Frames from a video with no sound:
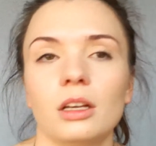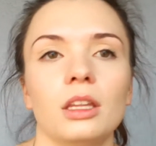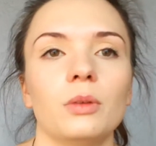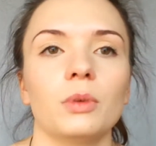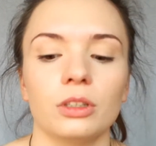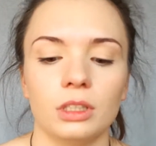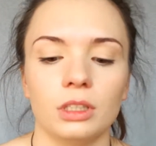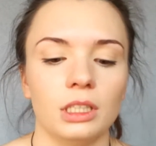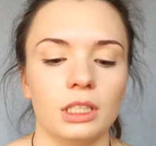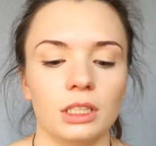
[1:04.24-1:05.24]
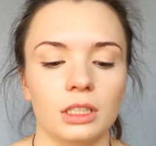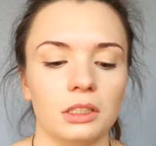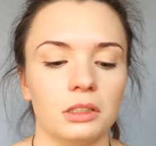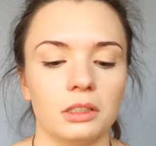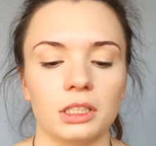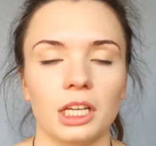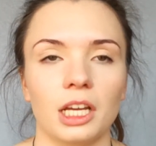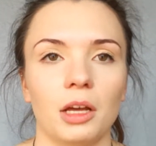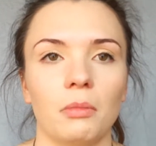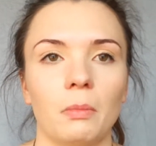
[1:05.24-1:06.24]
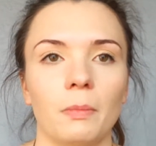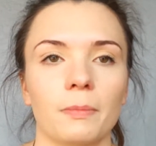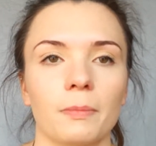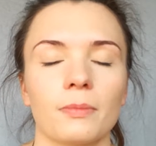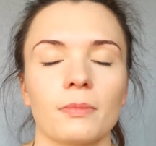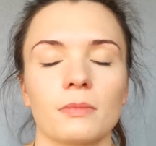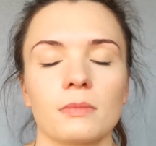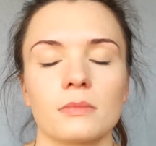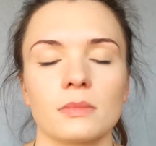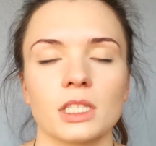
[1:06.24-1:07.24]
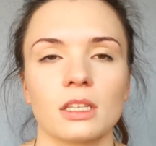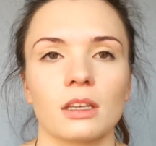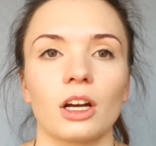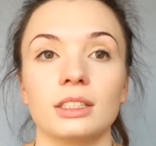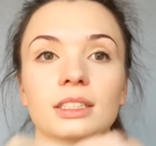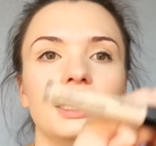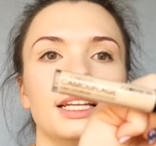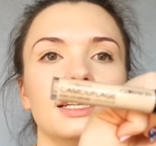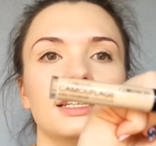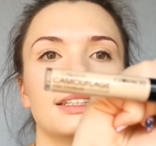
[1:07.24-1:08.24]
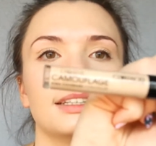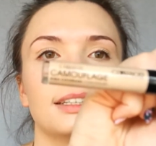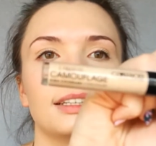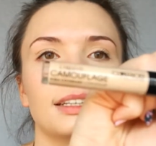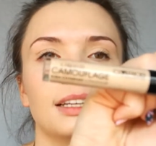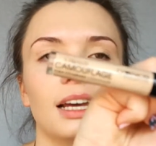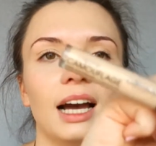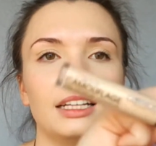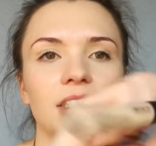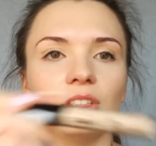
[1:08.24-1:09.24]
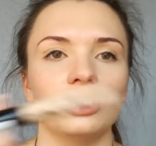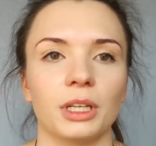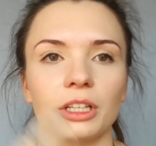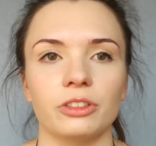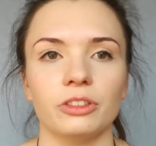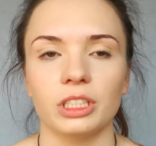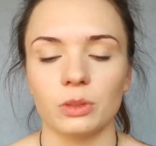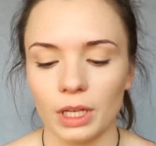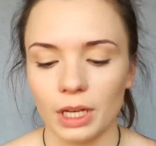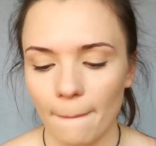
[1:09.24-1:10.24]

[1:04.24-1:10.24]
Then what you'll need is some concealer. I just use my Catrice one.